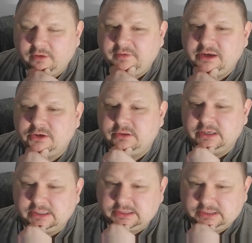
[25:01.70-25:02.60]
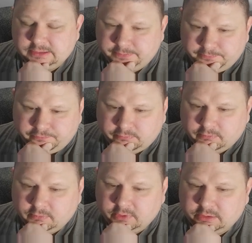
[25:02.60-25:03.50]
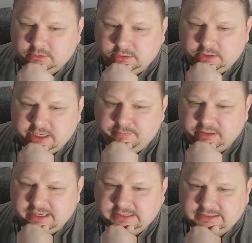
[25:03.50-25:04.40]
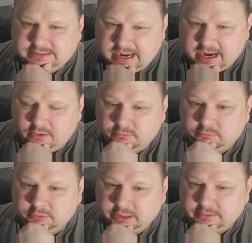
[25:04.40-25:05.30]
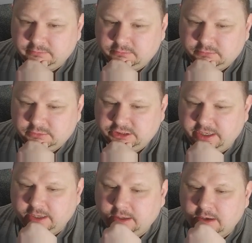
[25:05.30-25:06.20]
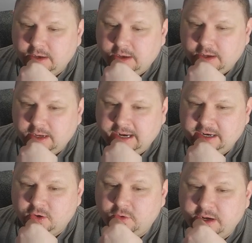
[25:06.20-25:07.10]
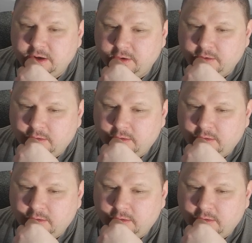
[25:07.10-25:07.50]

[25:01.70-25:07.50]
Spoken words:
I do this? He plays down, right? Check. I go here.